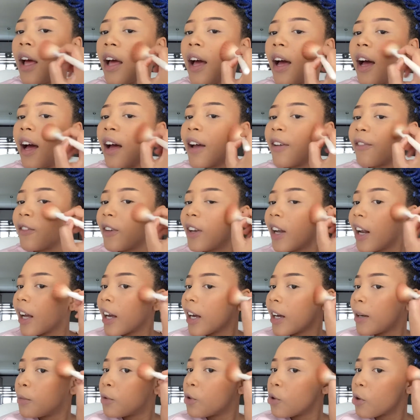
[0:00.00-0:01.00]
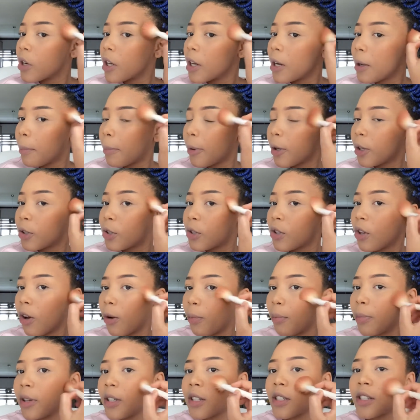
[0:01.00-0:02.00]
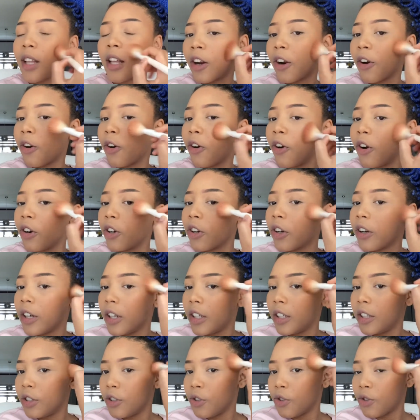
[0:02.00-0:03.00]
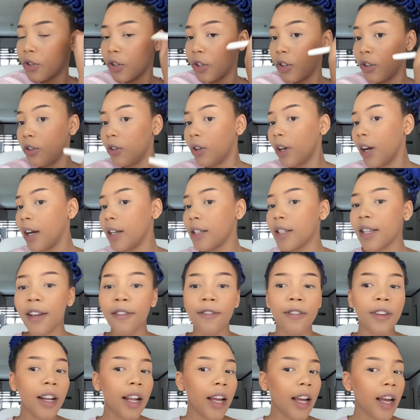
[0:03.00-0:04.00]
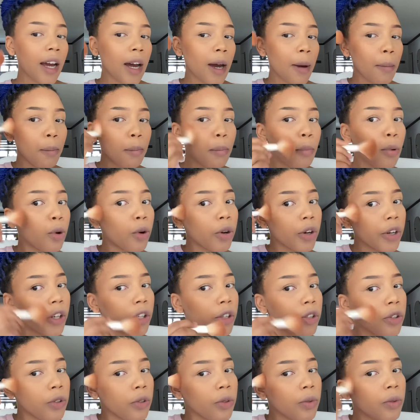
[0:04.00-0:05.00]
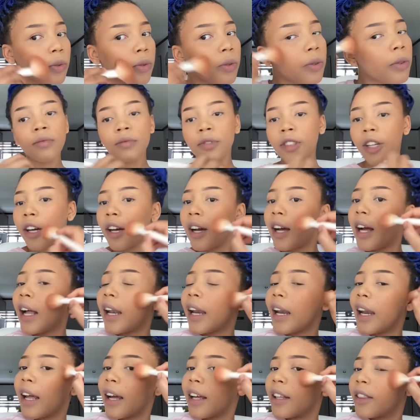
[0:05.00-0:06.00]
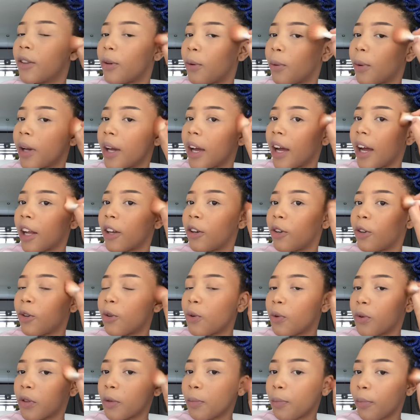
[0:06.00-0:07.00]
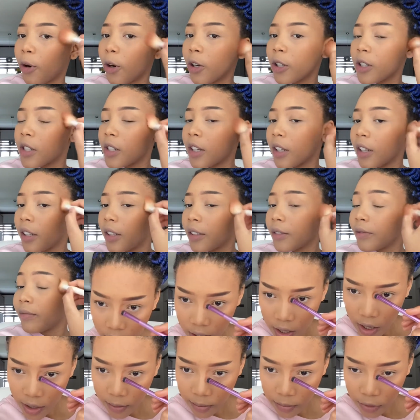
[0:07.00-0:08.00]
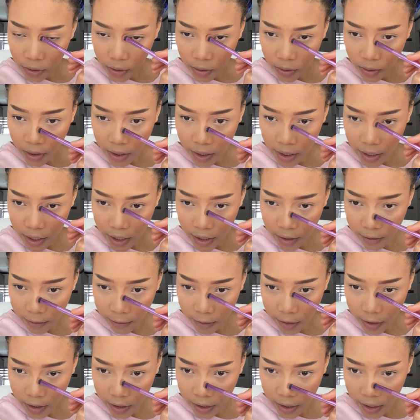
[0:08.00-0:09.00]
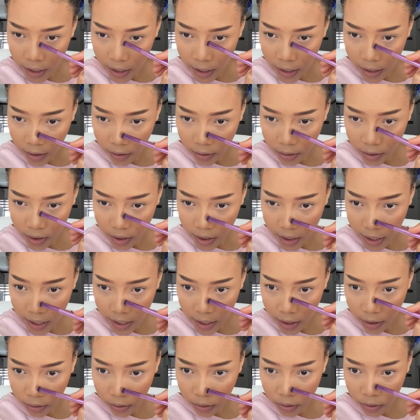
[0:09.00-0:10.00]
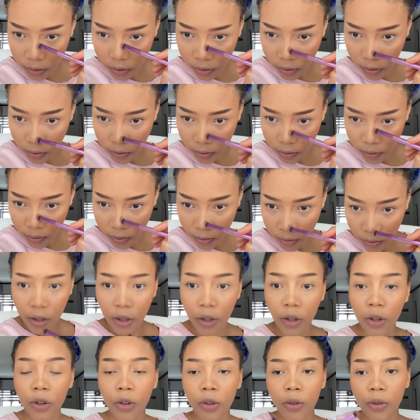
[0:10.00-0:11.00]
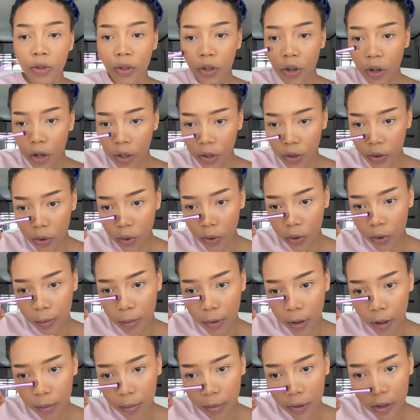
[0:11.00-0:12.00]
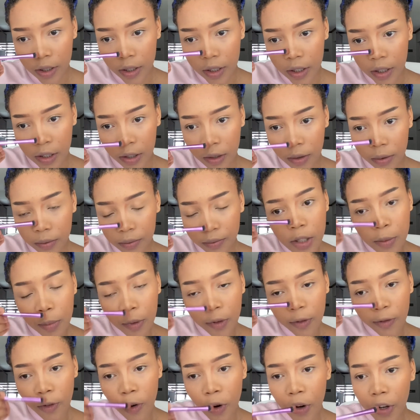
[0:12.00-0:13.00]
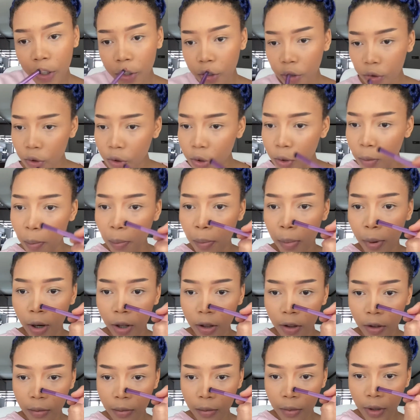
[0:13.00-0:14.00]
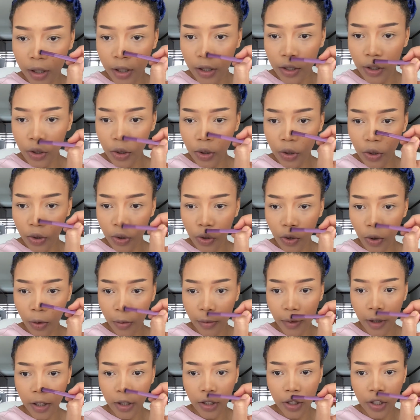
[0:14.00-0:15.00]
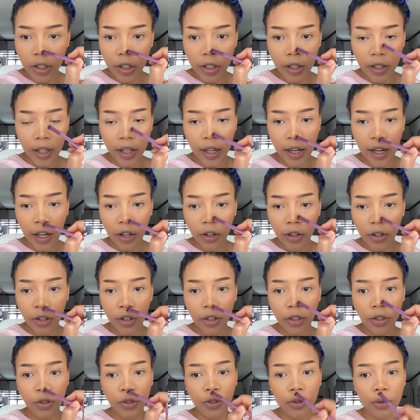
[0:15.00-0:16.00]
I feel like I'm talking about topics that are not gonna intrigue you guys. I feel like I'm boring you. I like the way I look with bronzer. I'm so glad I figured out how to do a nose contour properly now. Before, it used to bother me so much that I couldn't do